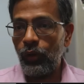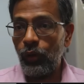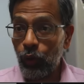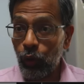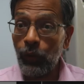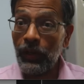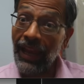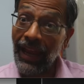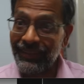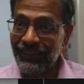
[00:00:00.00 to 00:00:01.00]

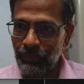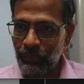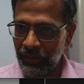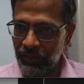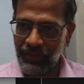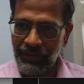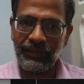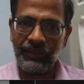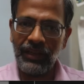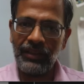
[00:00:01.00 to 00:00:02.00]
rolling SIP
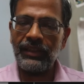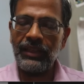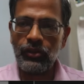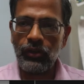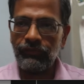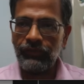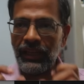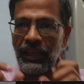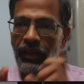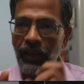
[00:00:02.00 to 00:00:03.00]
returns, that is, instead of
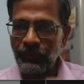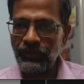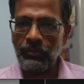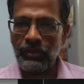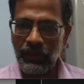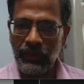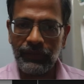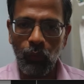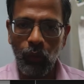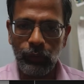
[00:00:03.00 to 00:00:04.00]
taking lump sum returns,
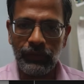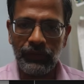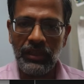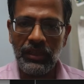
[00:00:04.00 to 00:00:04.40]
so what you see